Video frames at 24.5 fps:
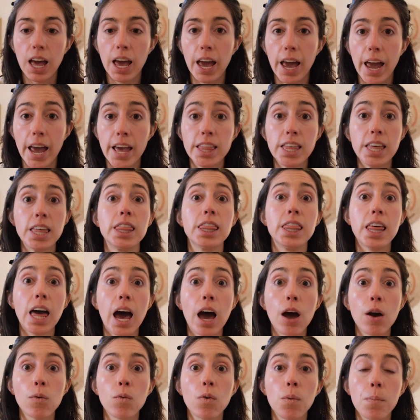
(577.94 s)
And then
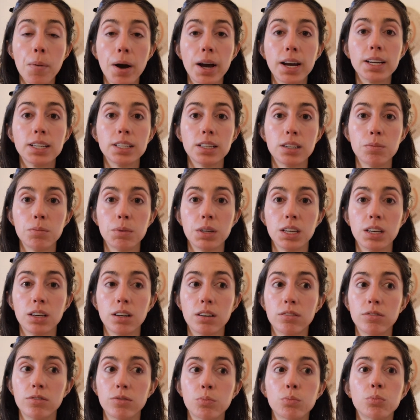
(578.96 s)
that reminded me
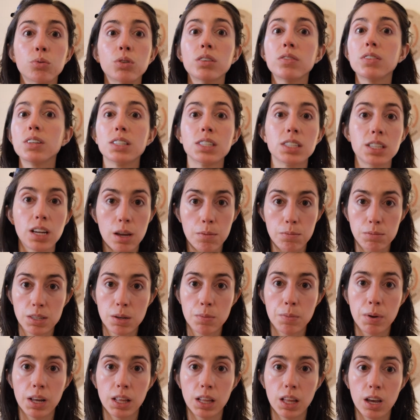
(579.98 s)
of previous times
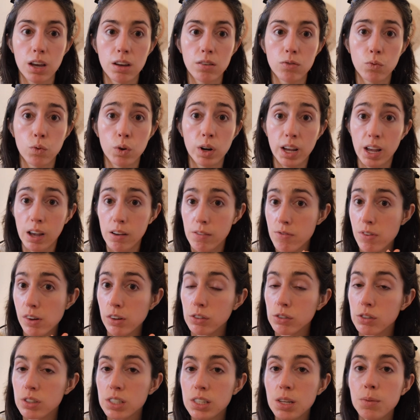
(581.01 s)
in my life when I have
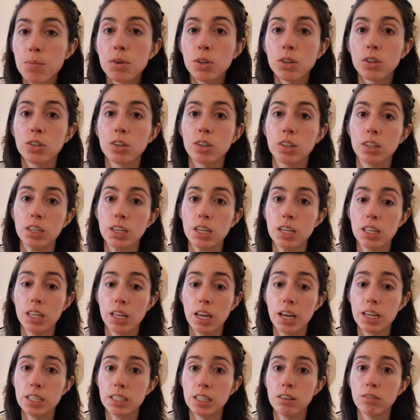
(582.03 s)
felt similarly,
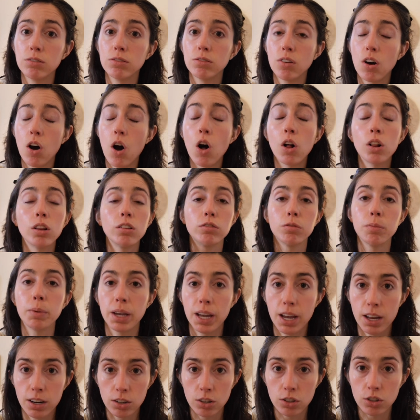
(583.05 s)
as if all of my
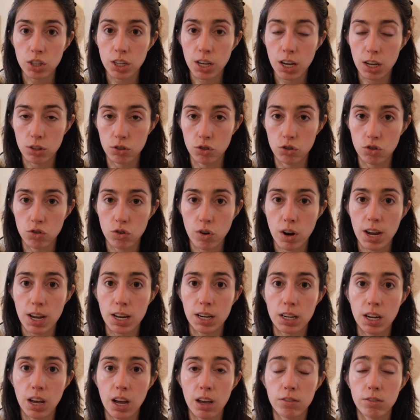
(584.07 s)
energy has
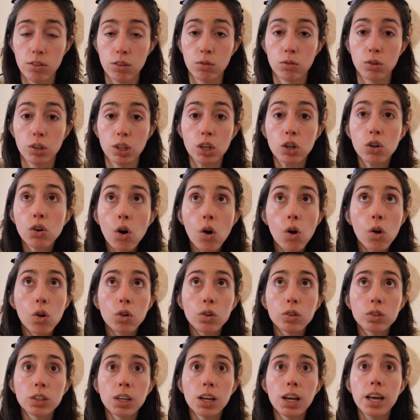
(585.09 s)
drained. I feel really
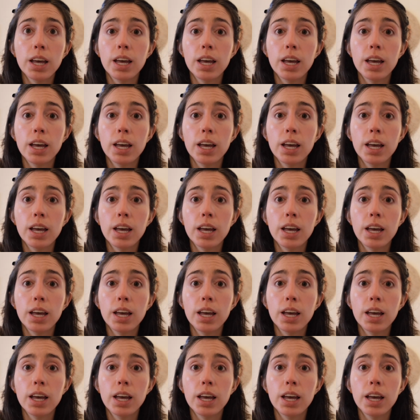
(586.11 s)
cold.